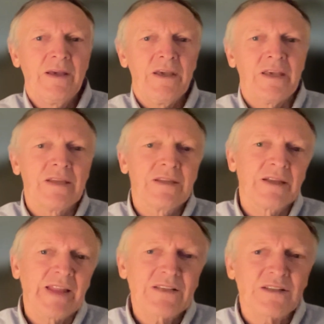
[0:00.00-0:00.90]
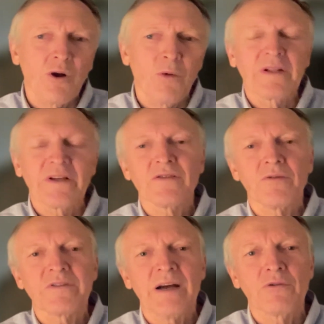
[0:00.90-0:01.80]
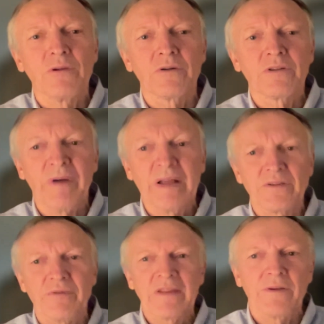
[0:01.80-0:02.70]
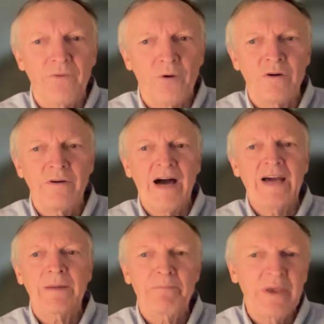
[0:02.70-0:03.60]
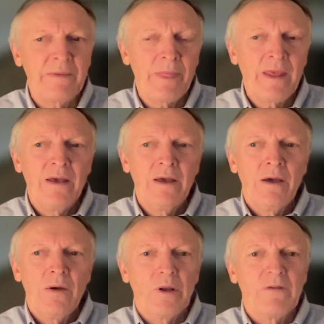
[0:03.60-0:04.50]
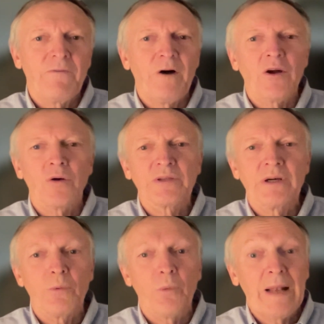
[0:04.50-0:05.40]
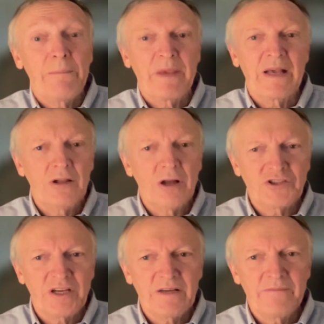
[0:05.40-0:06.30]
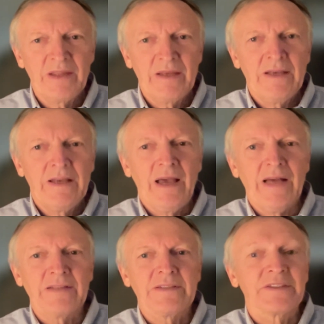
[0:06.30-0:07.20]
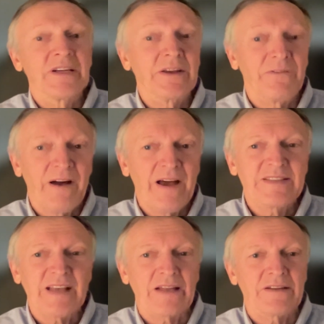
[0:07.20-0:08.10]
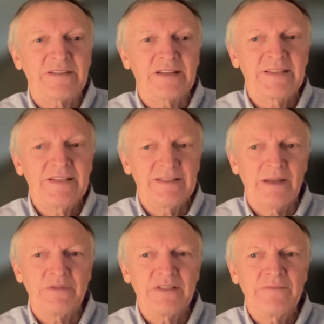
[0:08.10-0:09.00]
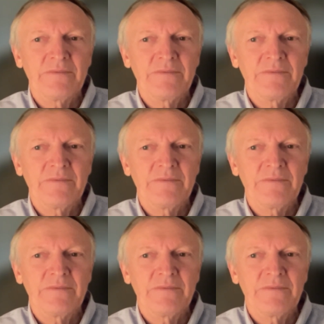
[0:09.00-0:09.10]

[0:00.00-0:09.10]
In the next Global Resource Outlook 2024, IRP will follow the well-being logic and redefine sectors as systems.